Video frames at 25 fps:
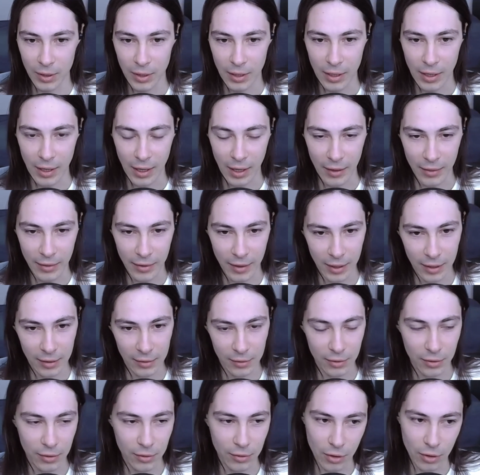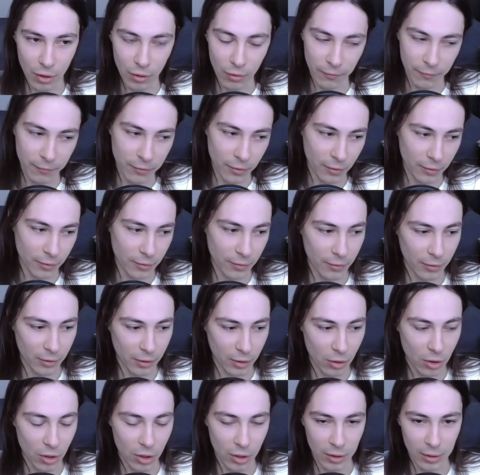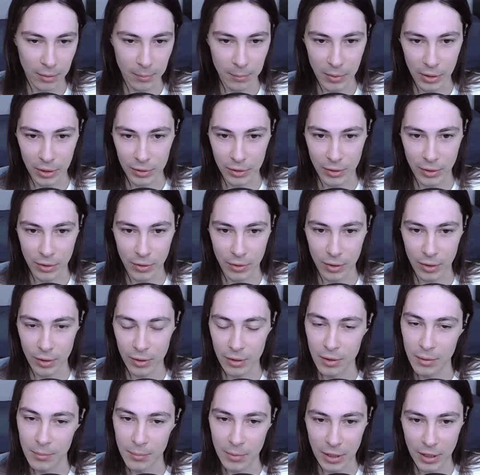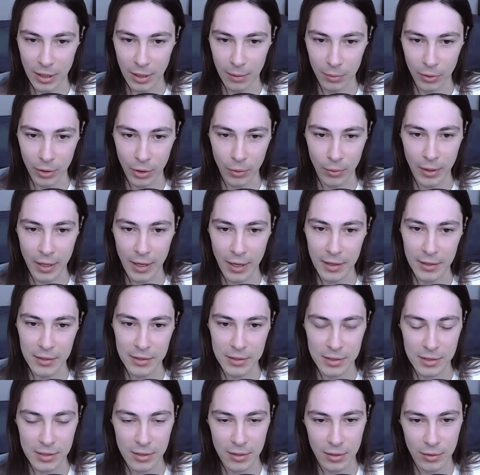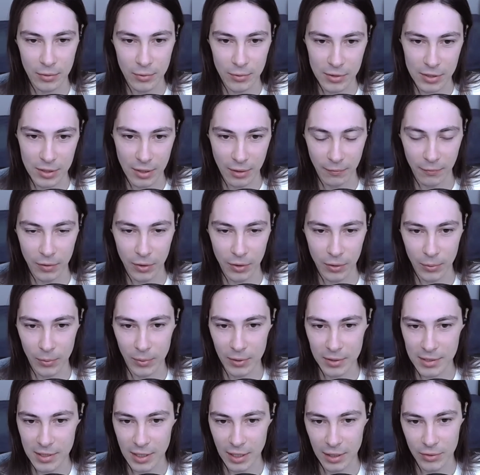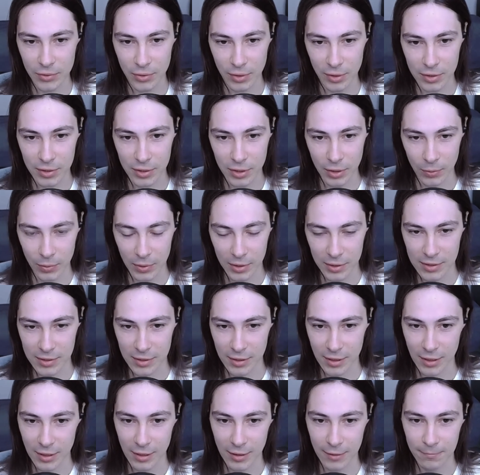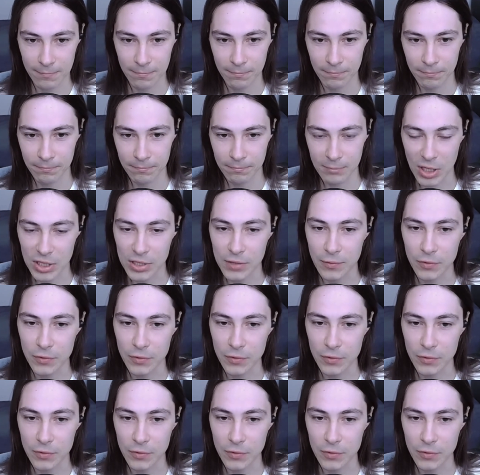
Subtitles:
and then go further along and build your PWAs using Vue, etc. So it's best of two